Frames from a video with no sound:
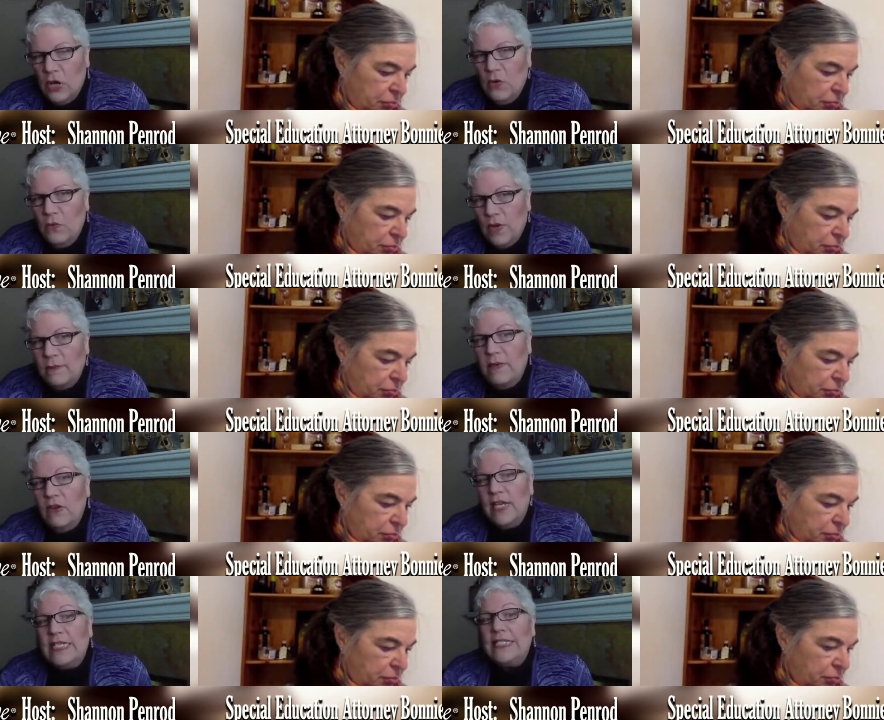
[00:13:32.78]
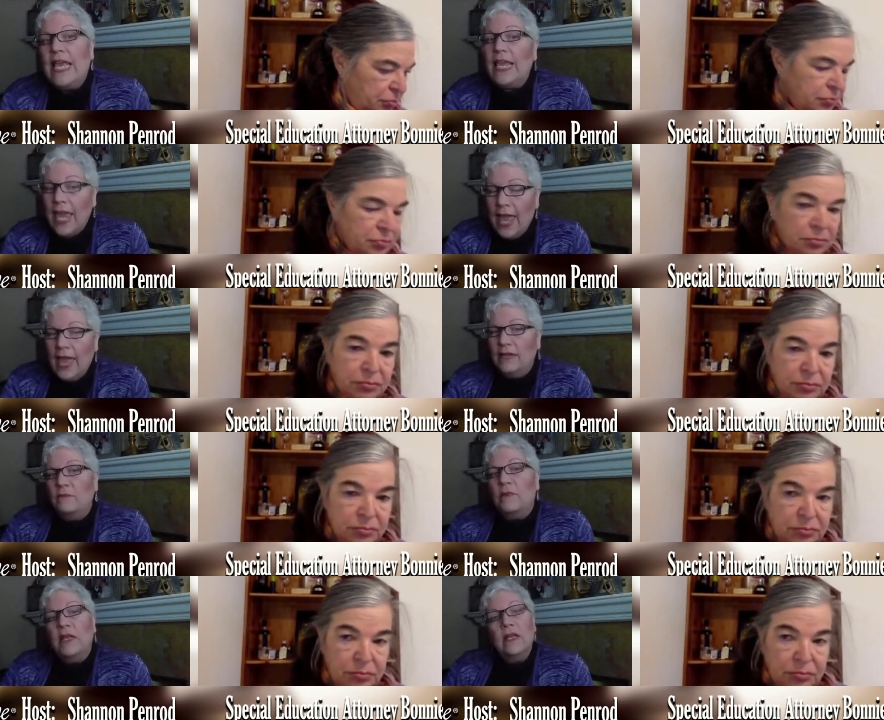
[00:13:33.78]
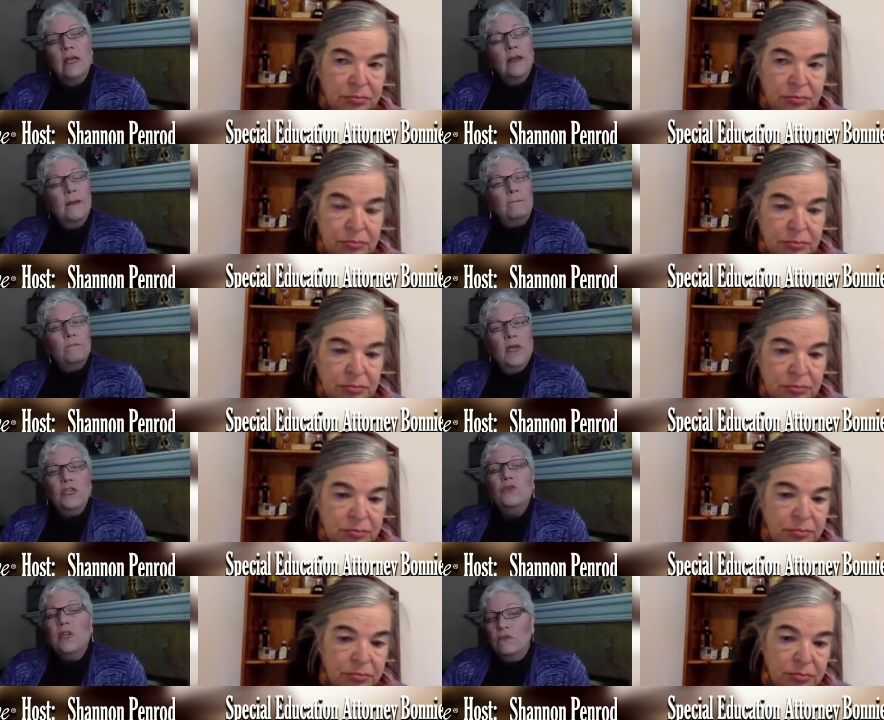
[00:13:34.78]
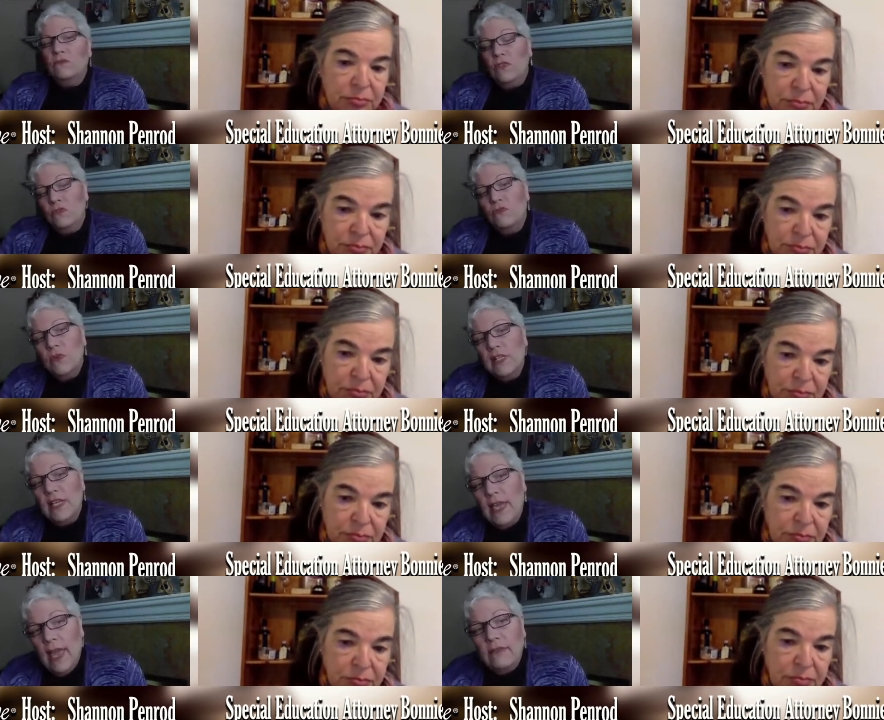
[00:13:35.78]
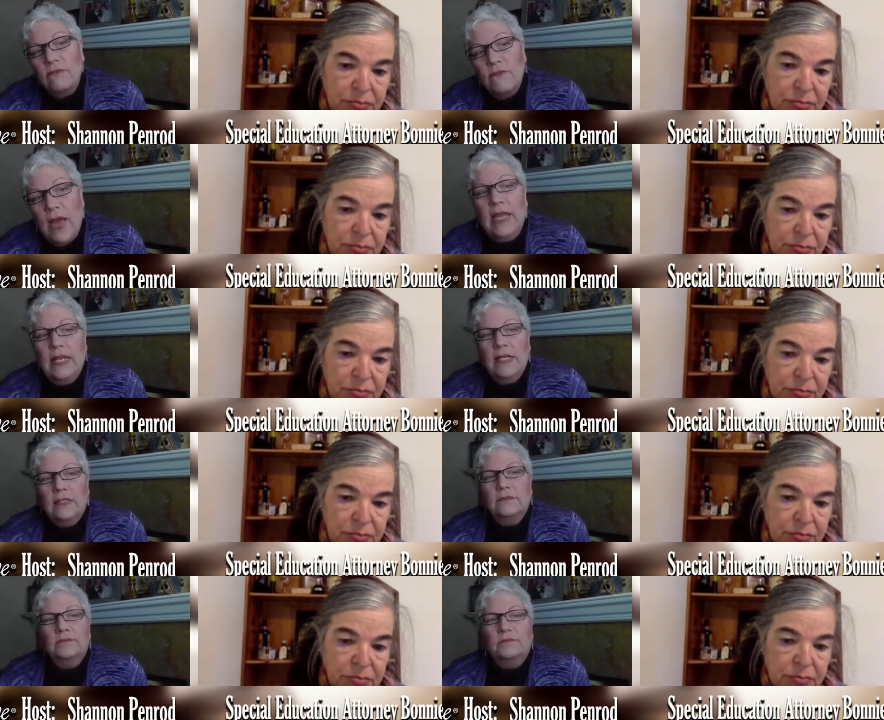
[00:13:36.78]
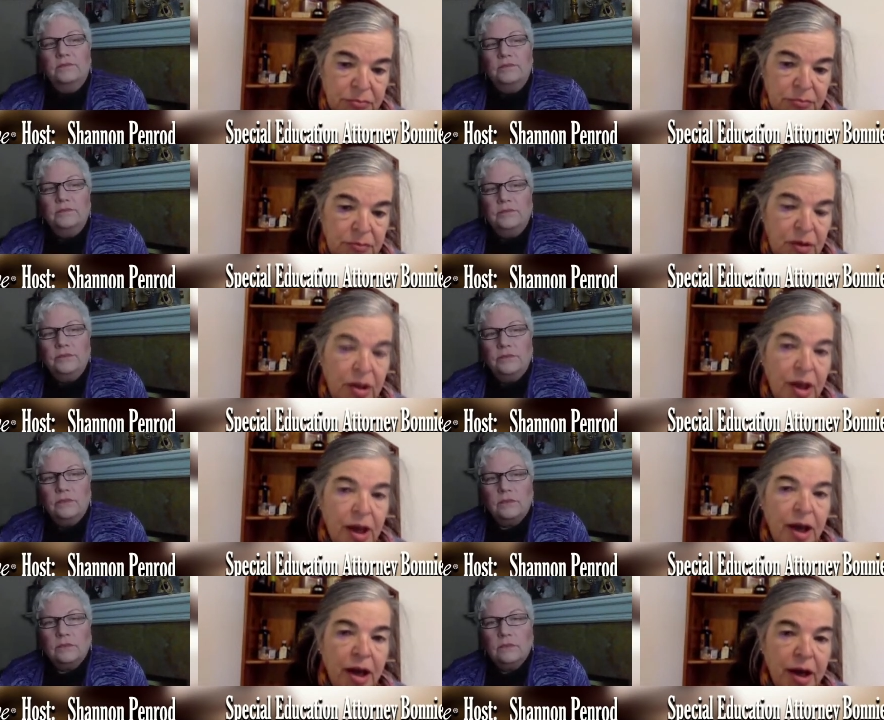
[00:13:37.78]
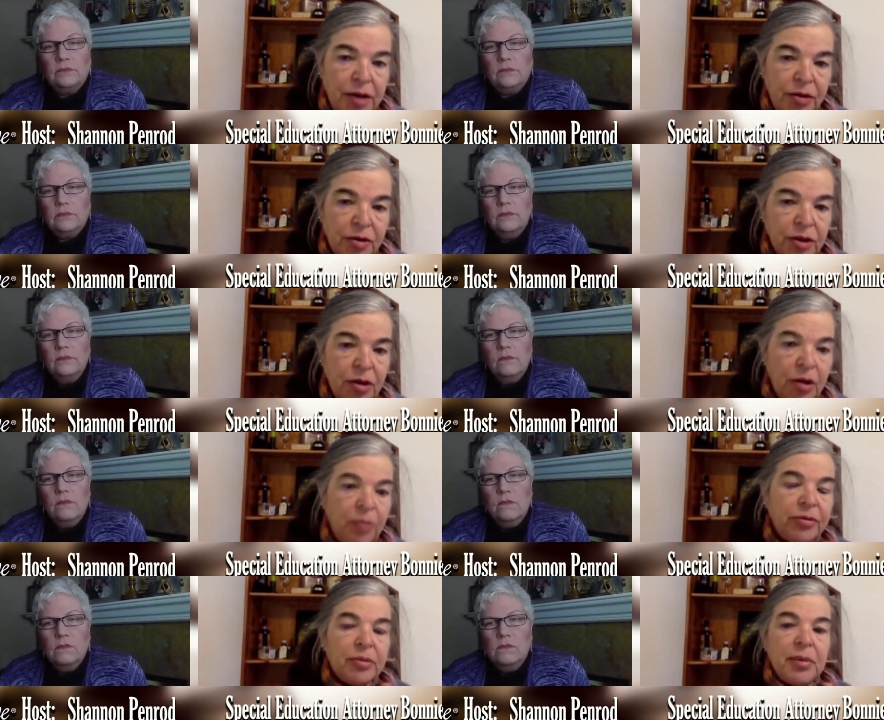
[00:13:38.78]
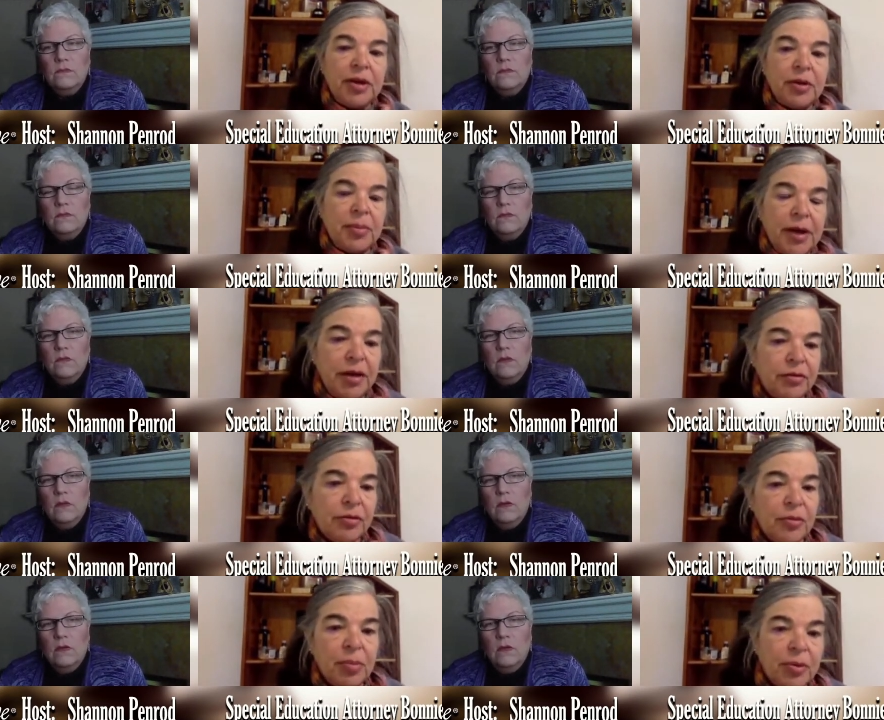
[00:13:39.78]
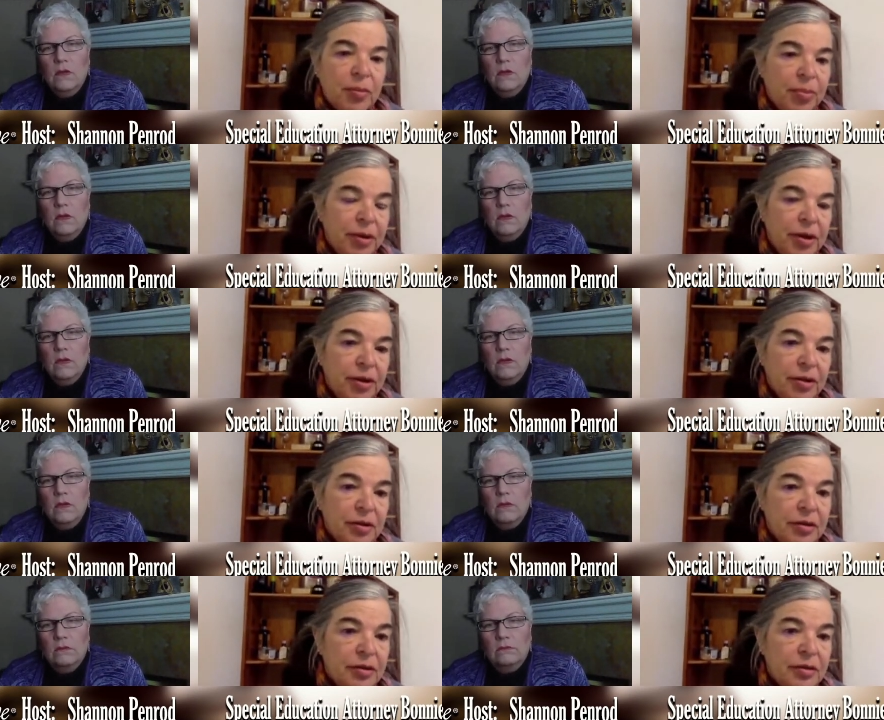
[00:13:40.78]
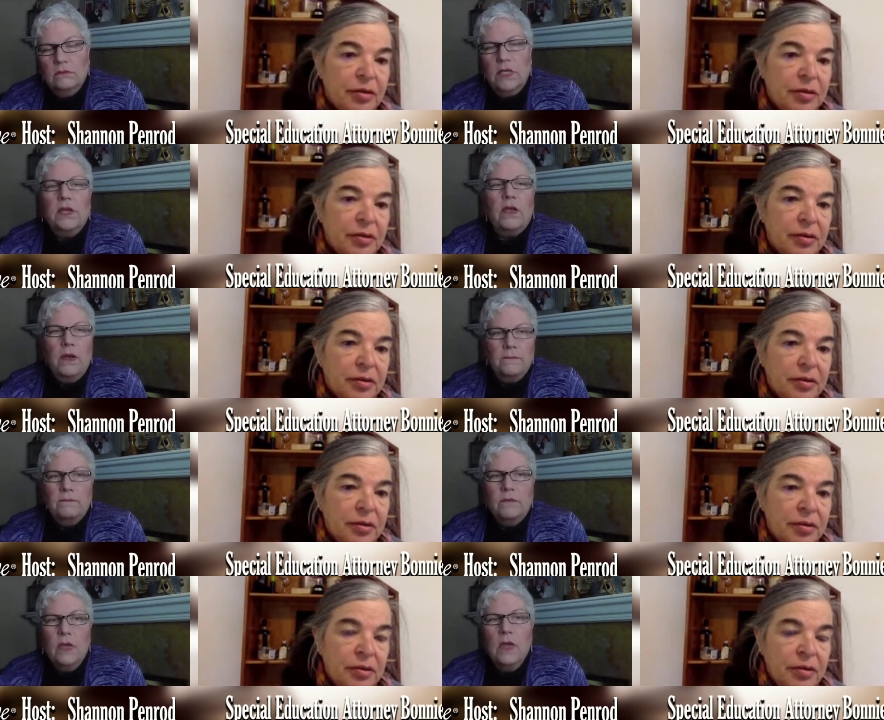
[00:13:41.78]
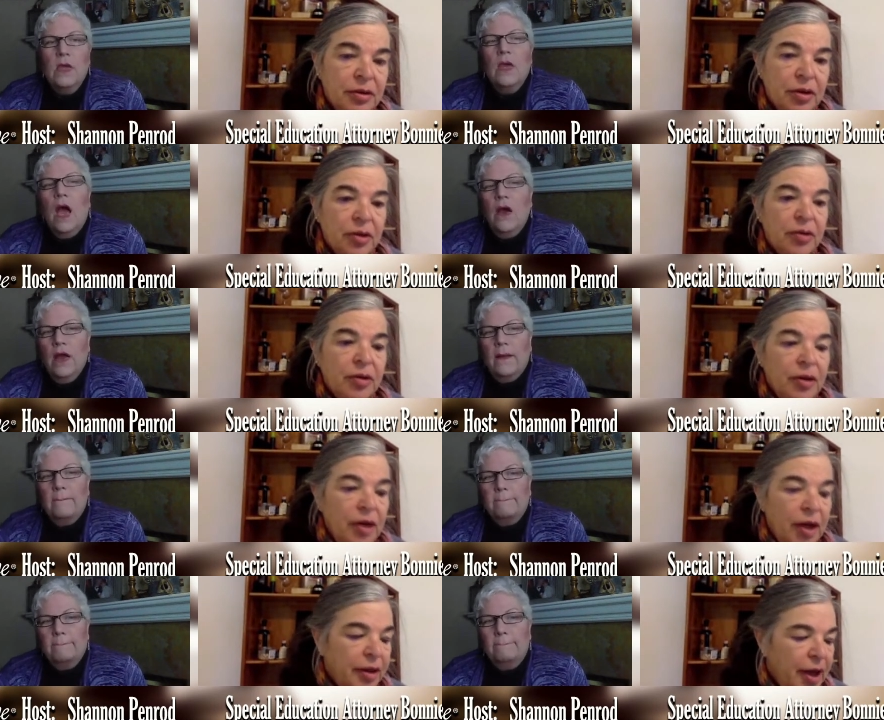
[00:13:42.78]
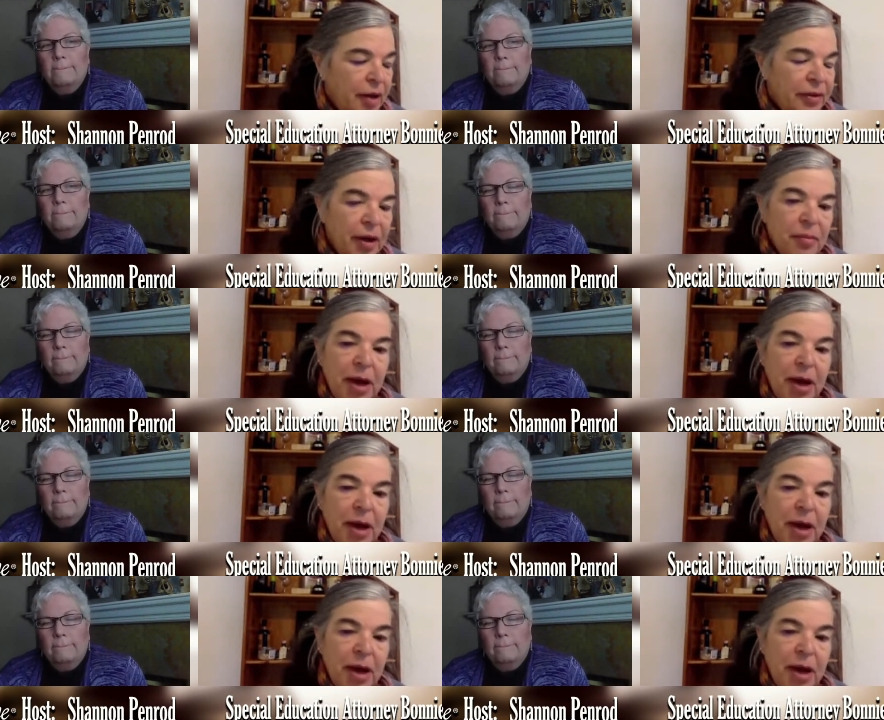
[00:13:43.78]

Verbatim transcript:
Speaker 1: So what I'm hearing is they can, but but you can you really can fight it
Speaker 2: yeah, and you can always amend the behavior support plan. There you go. You know, right. and that, that